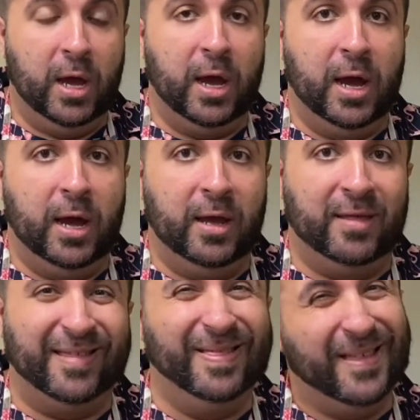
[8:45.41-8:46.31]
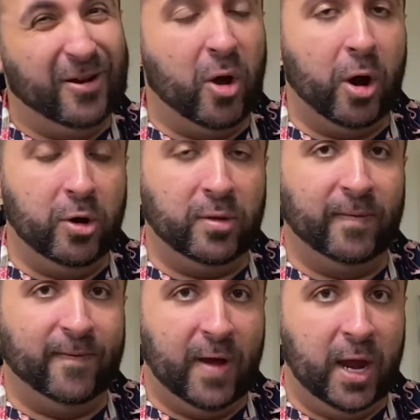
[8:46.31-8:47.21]
It's a little harder to
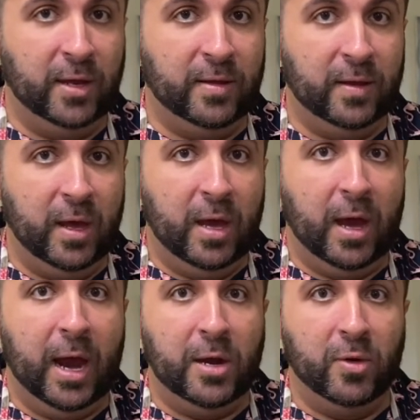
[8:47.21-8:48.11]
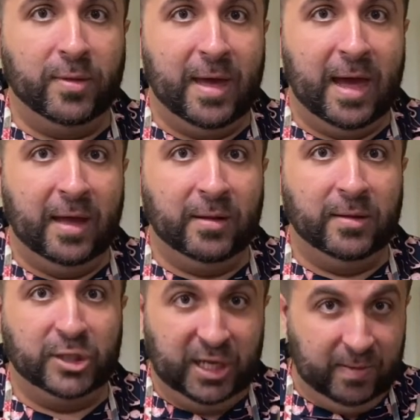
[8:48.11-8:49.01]
find. I know that
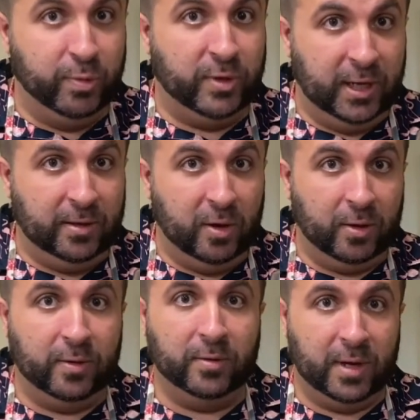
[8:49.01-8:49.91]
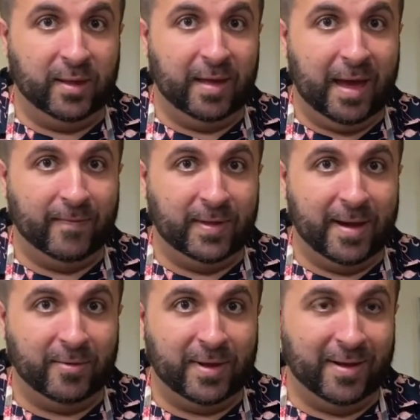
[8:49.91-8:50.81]
the Cheese Boutique also does have it
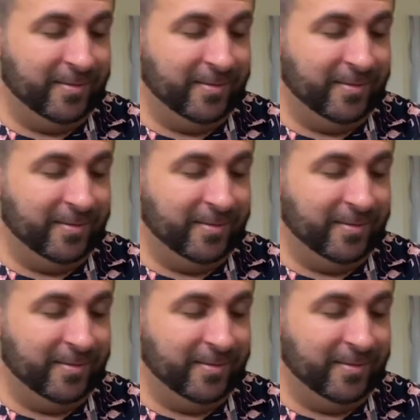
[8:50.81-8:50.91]
downtown.